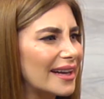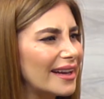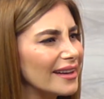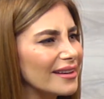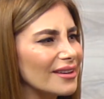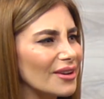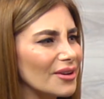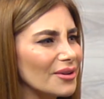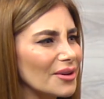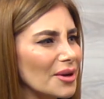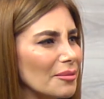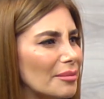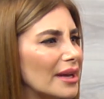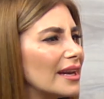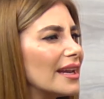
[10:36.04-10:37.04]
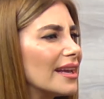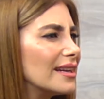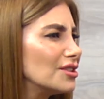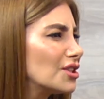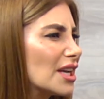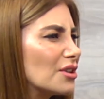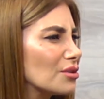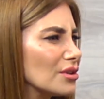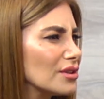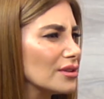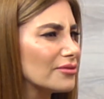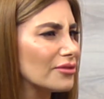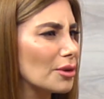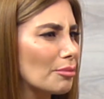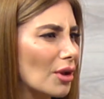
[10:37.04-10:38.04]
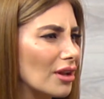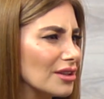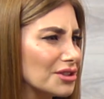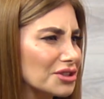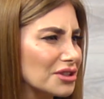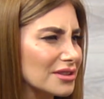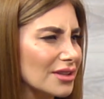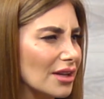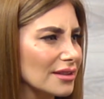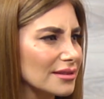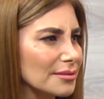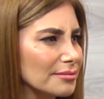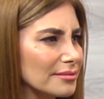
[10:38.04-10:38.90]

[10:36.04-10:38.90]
I don't know. But in general, football is just awesome.